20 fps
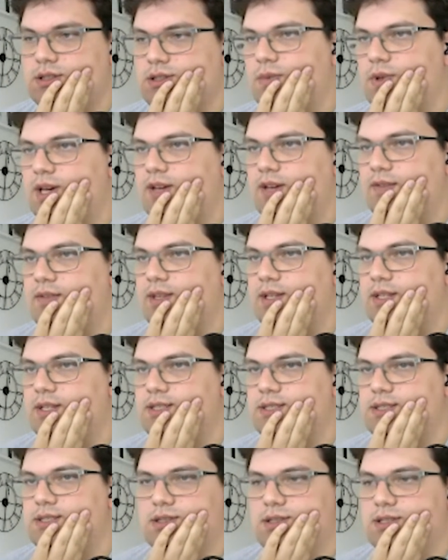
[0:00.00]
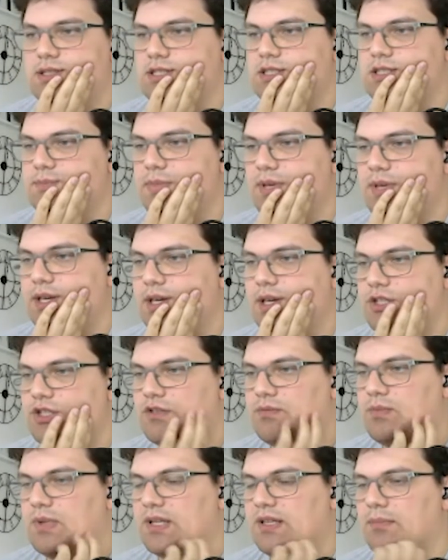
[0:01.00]
I have this. This is big. Should
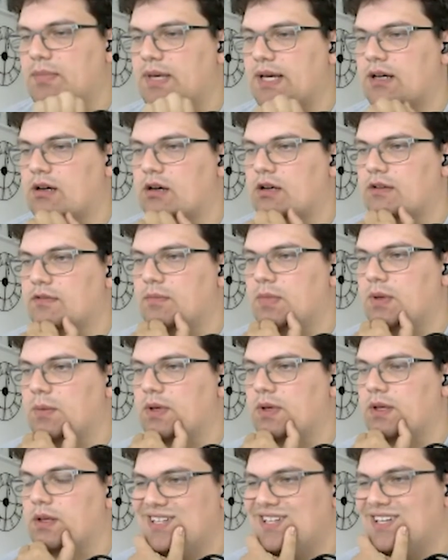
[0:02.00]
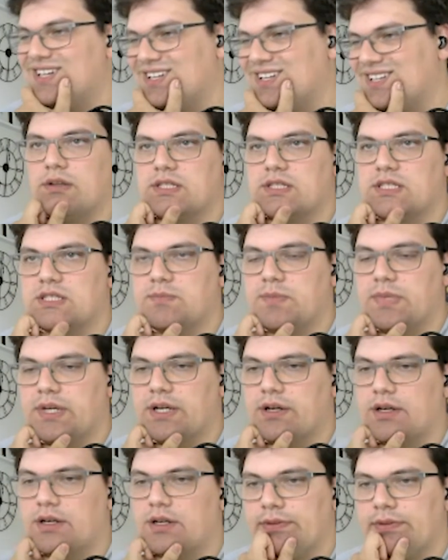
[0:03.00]
have played the back off, maybe. Eh, this is
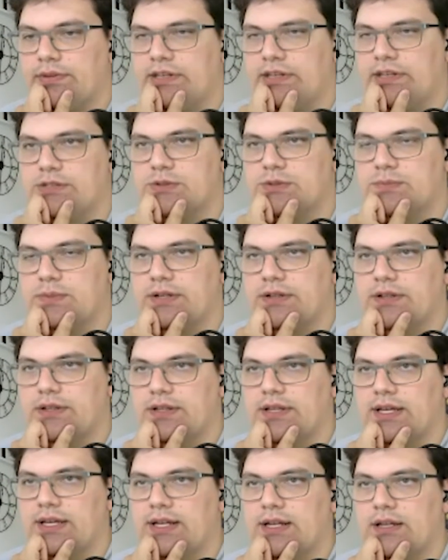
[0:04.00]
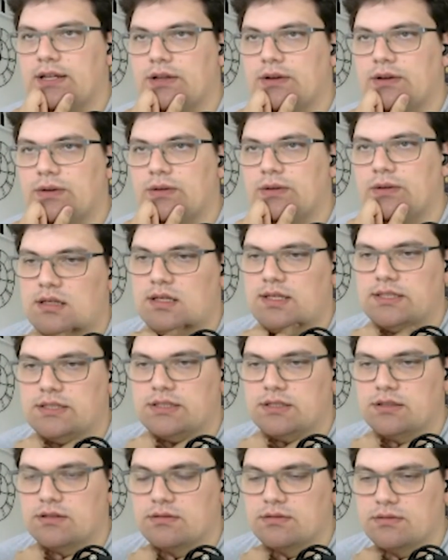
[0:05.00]
bigger. This was bigger than that, though. I think
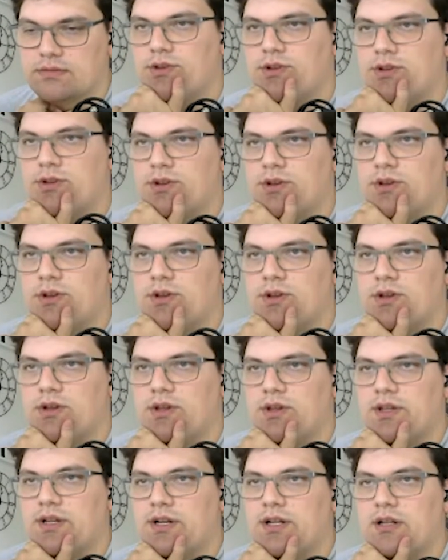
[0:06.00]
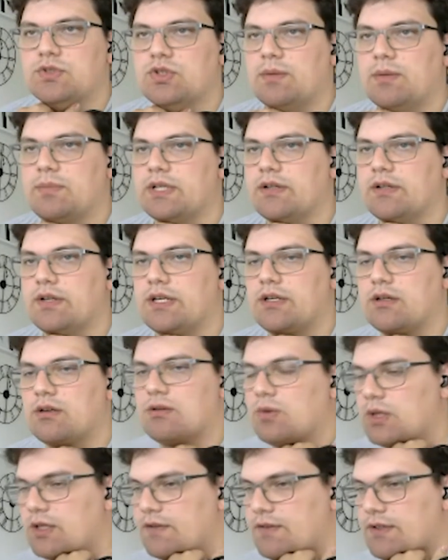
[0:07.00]
so. And then I'll pop down here
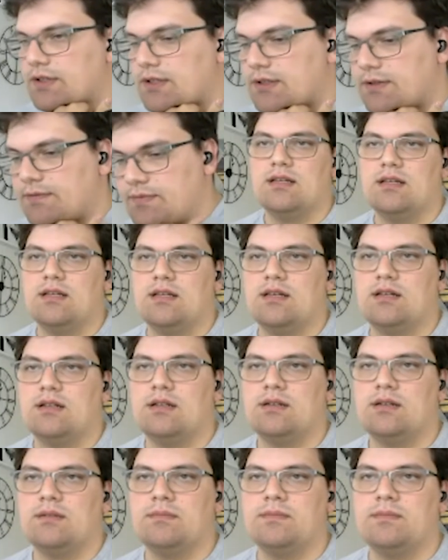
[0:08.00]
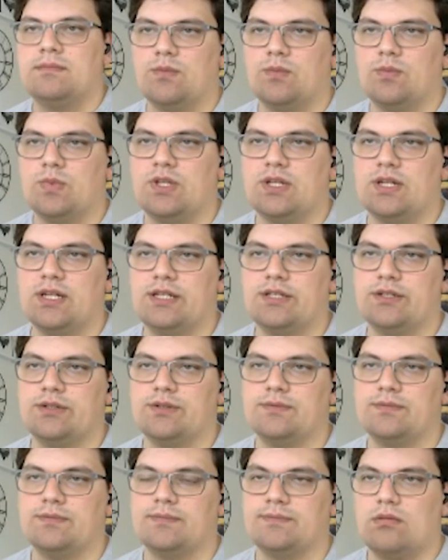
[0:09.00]
or whatever. Um, what did I
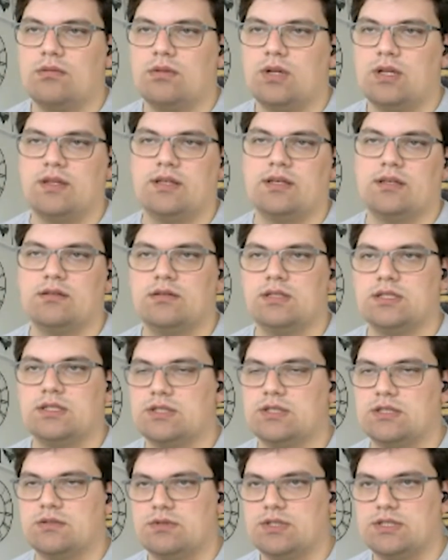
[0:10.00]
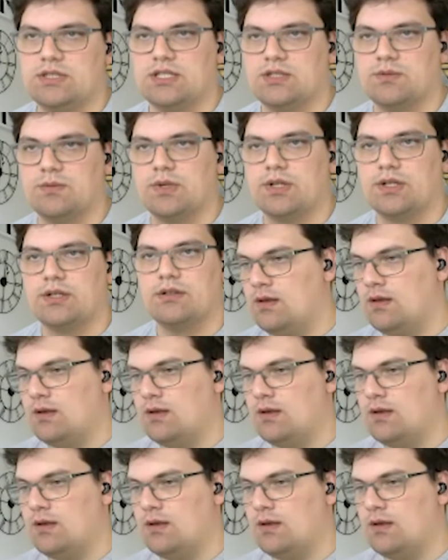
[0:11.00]
do? Nothing. This this doesn't work.